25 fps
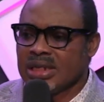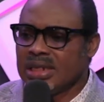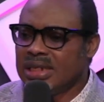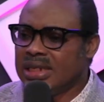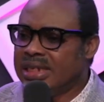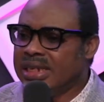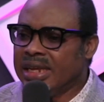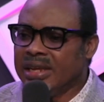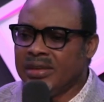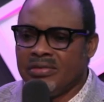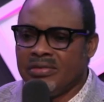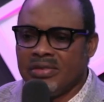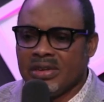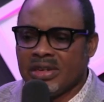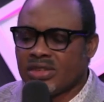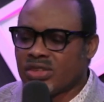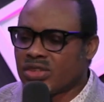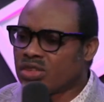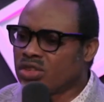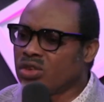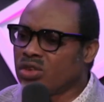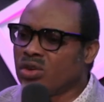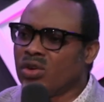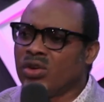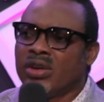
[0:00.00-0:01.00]
David
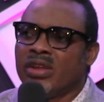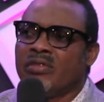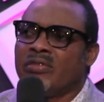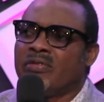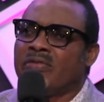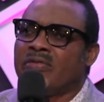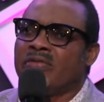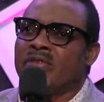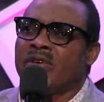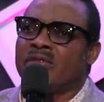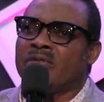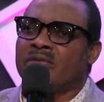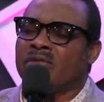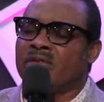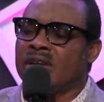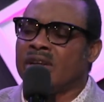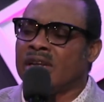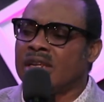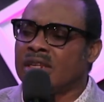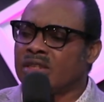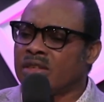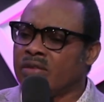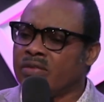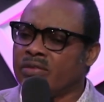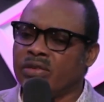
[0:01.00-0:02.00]
saw the
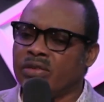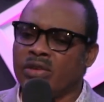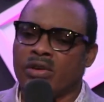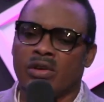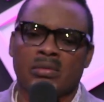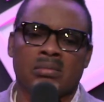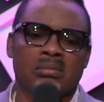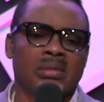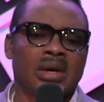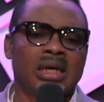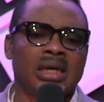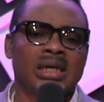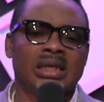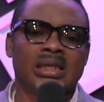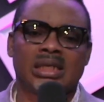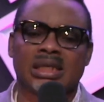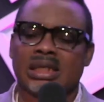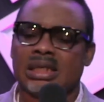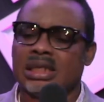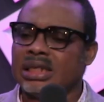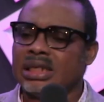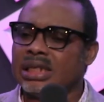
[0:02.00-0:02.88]
faithfulness of the Almighty.